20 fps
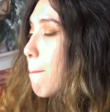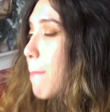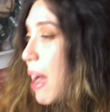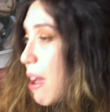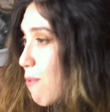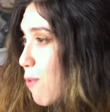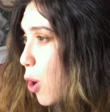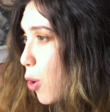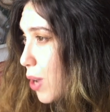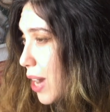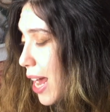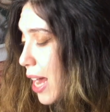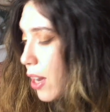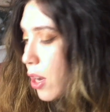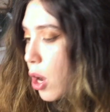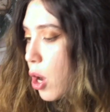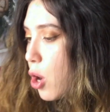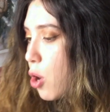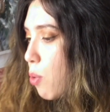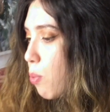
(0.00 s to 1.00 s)
By
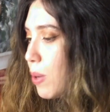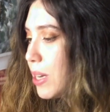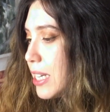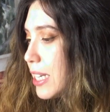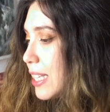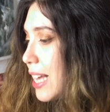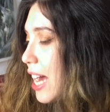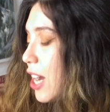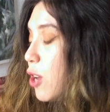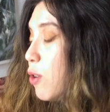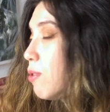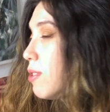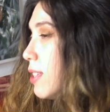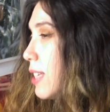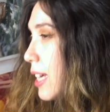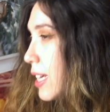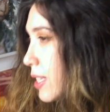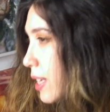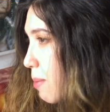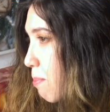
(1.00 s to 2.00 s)
voting, we decide who
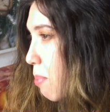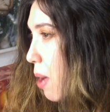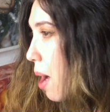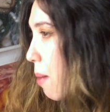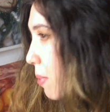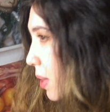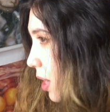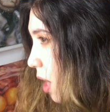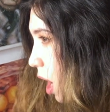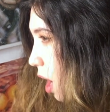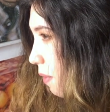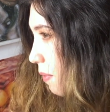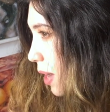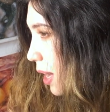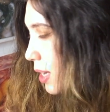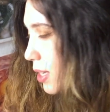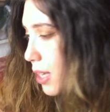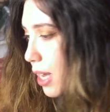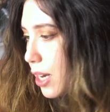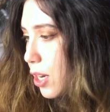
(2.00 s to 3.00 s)
stays in public
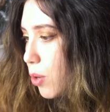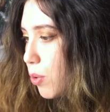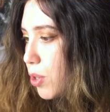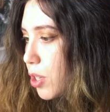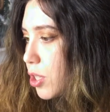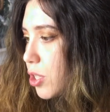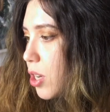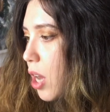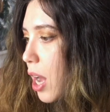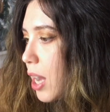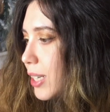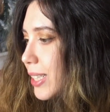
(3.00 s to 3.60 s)
office and who does